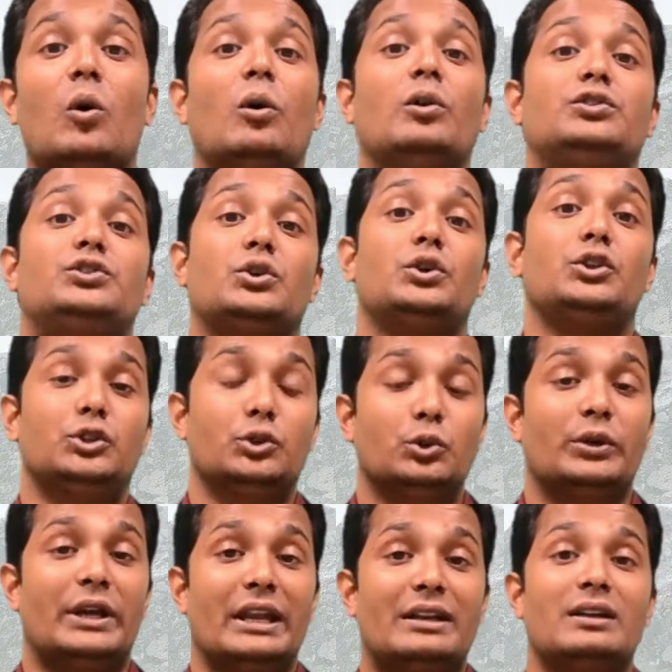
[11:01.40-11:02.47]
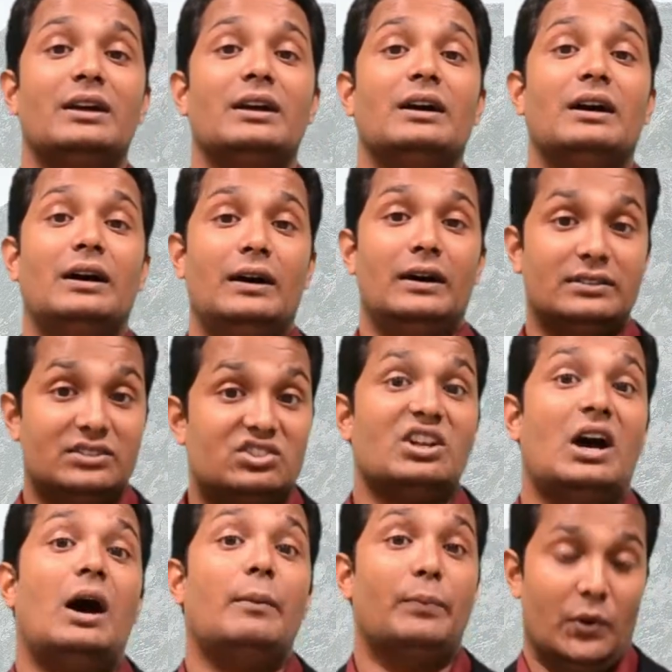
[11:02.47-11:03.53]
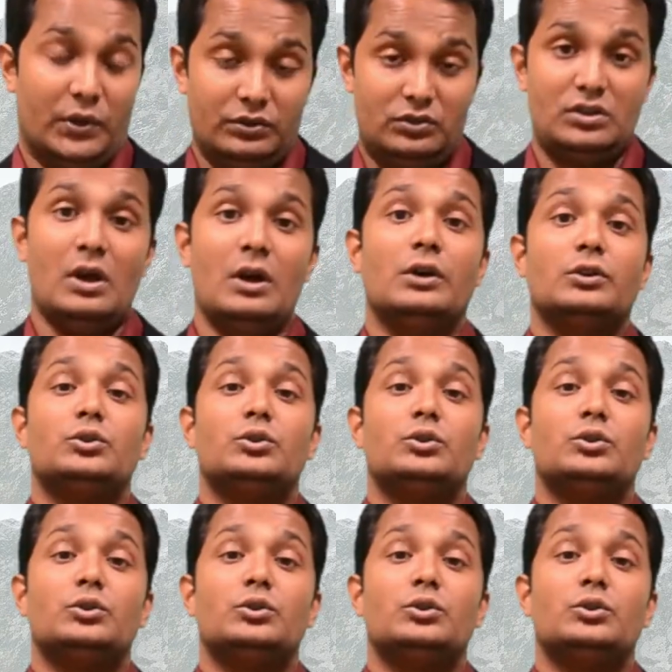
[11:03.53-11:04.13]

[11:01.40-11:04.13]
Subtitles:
also you get star points.